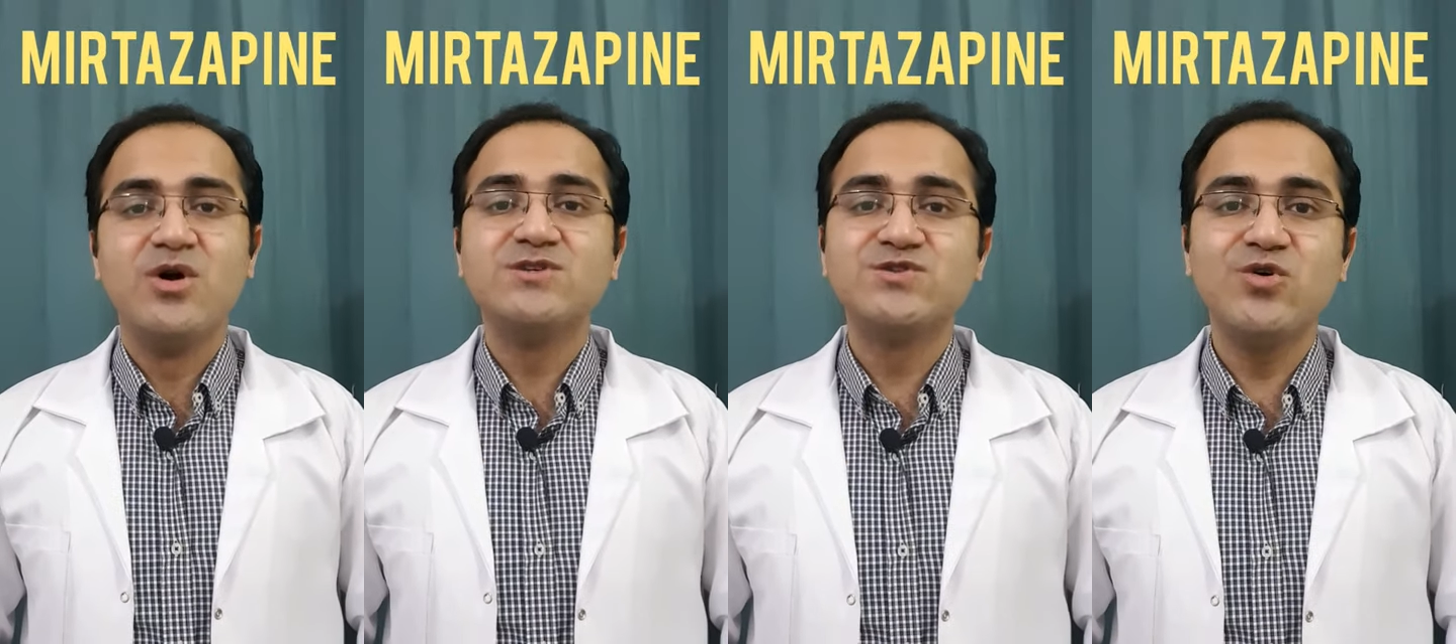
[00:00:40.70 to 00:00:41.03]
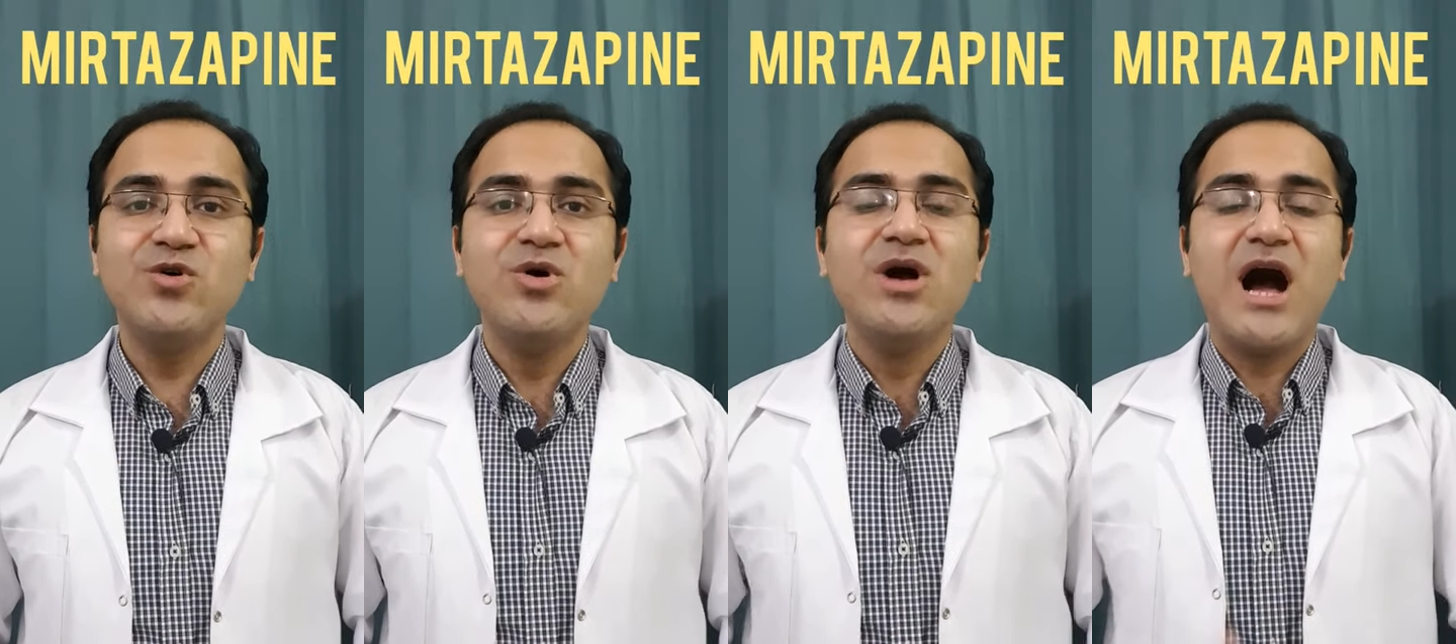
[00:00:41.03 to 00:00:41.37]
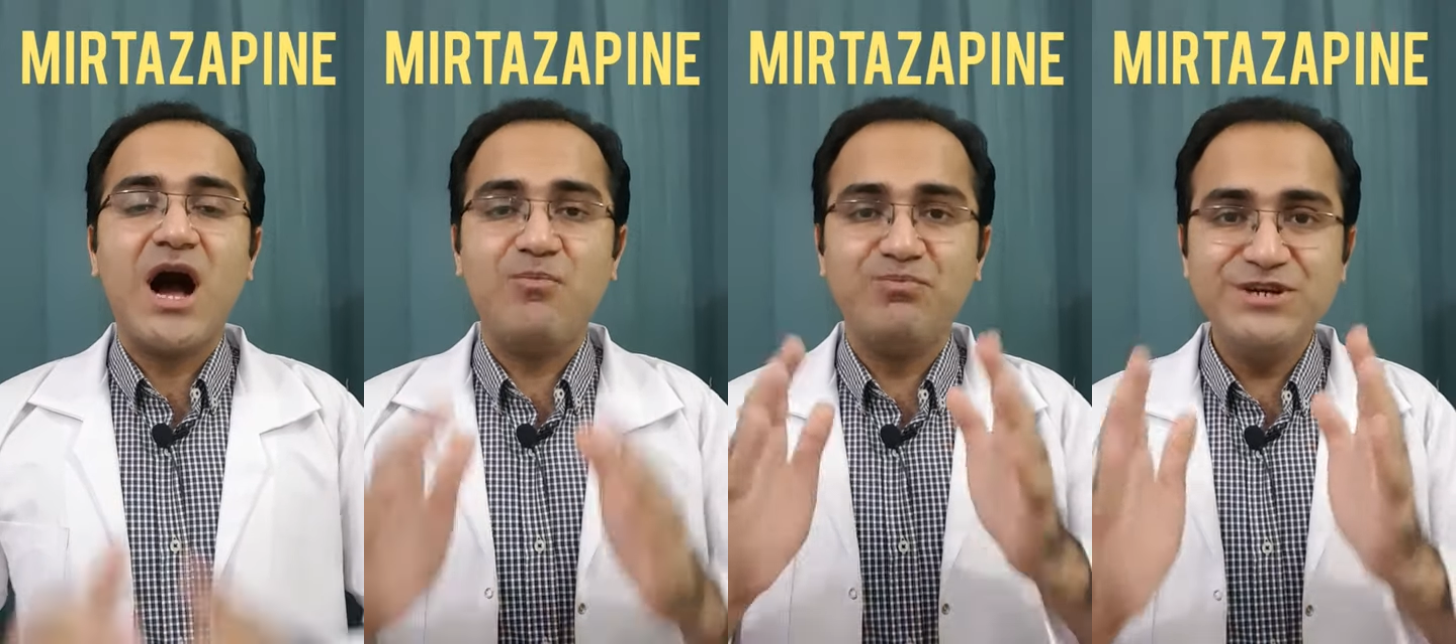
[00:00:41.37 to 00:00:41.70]
So,
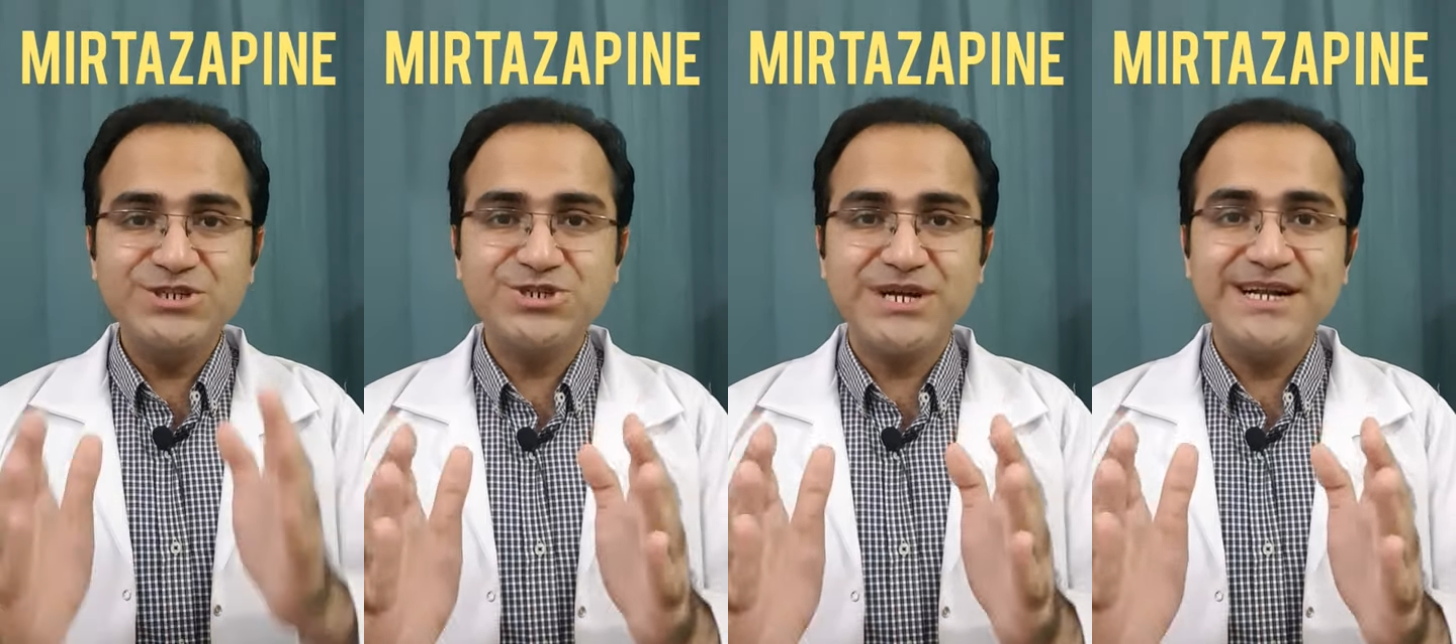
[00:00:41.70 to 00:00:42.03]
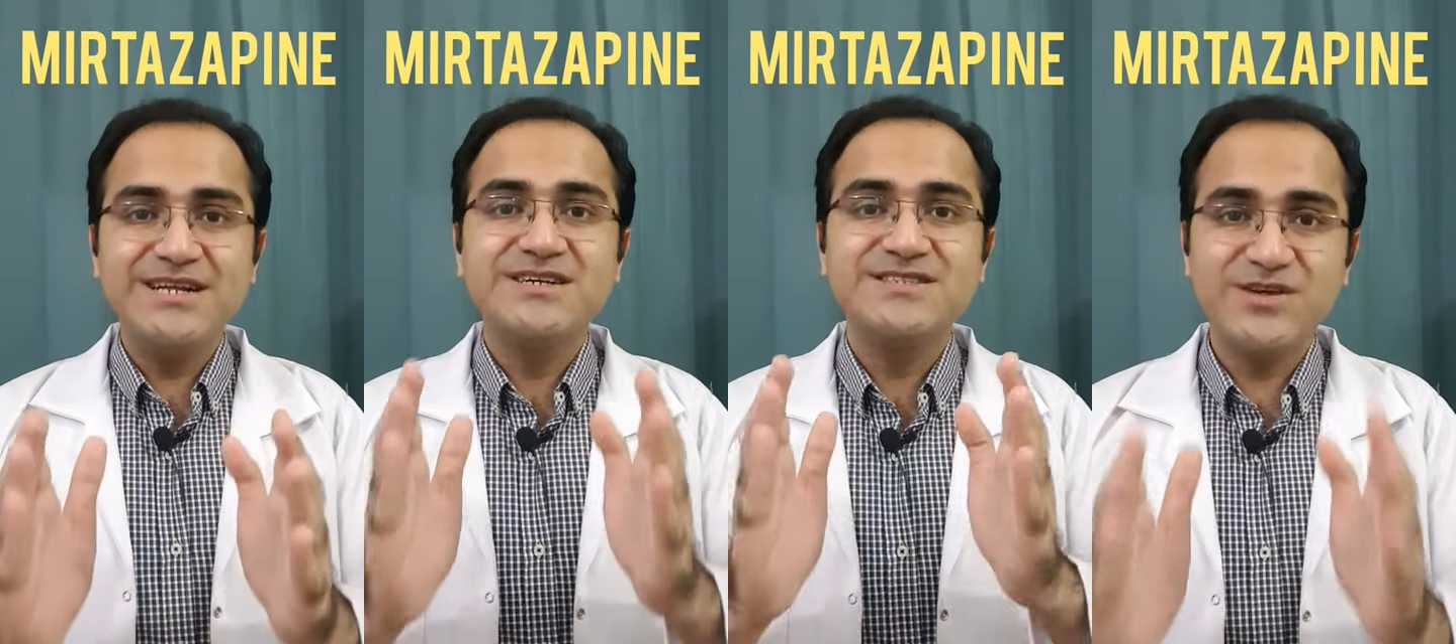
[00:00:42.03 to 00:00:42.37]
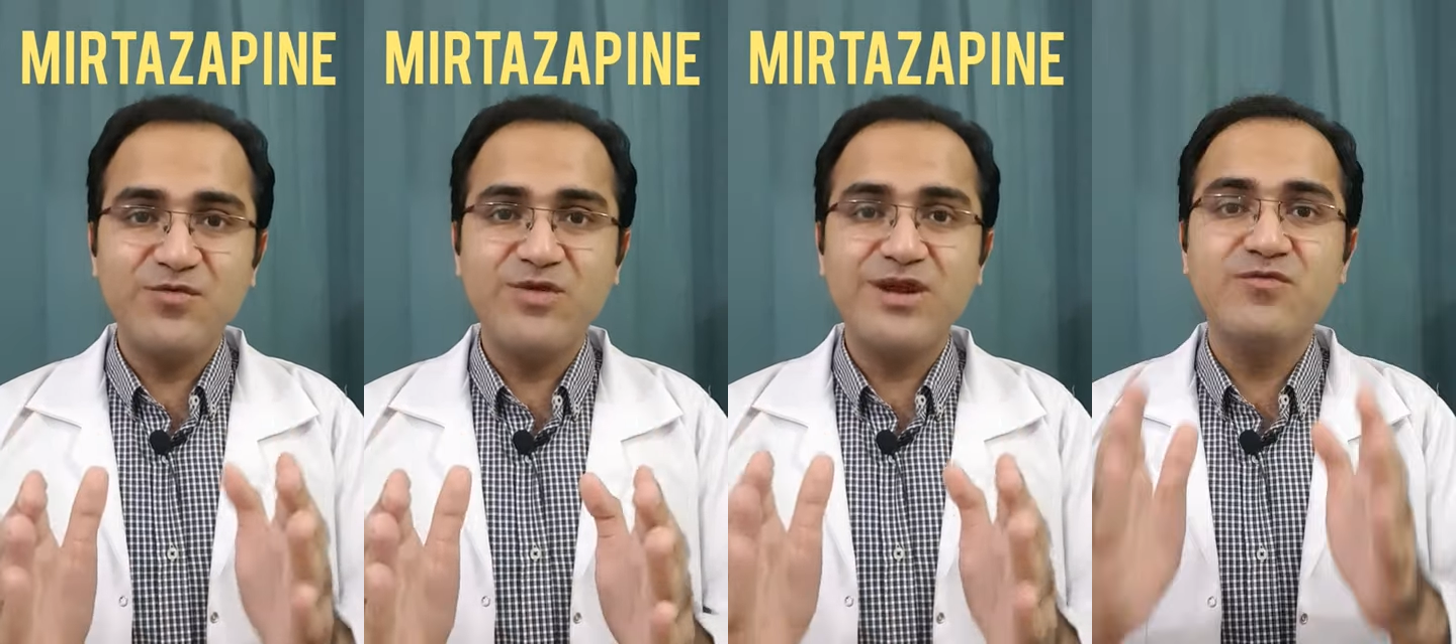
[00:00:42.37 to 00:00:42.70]
a patient
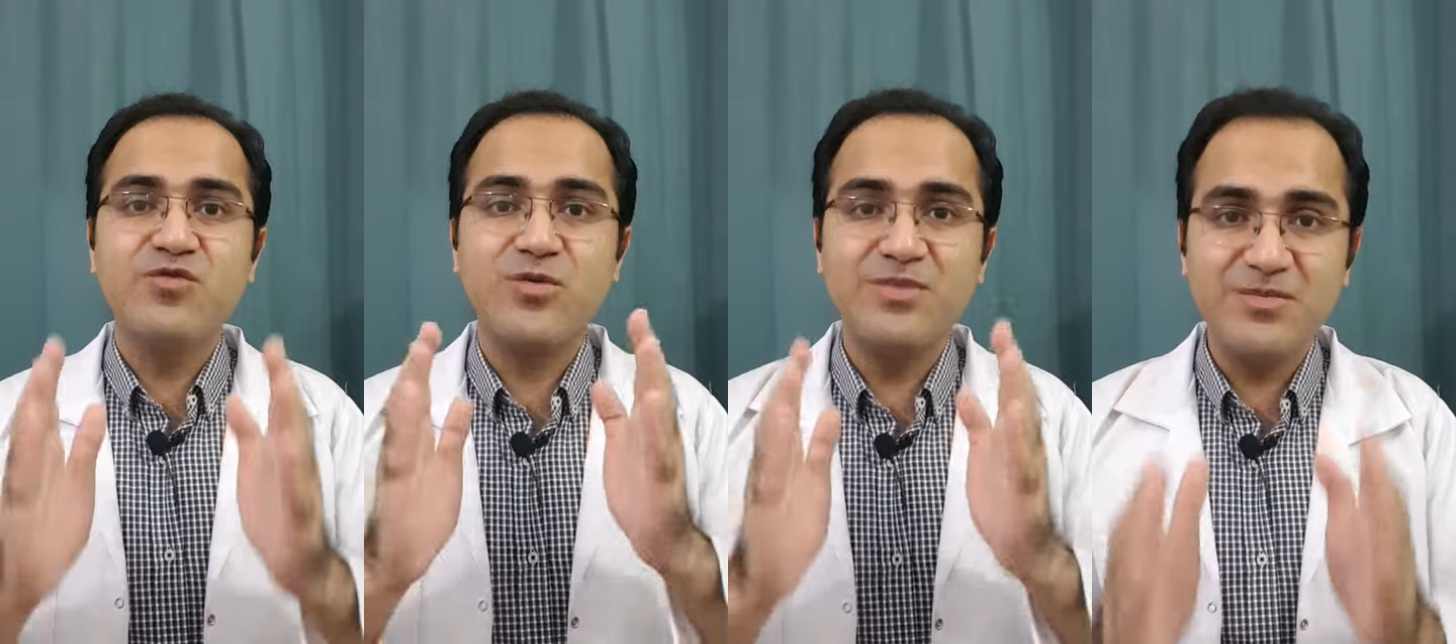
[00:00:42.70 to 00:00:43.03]
suffering from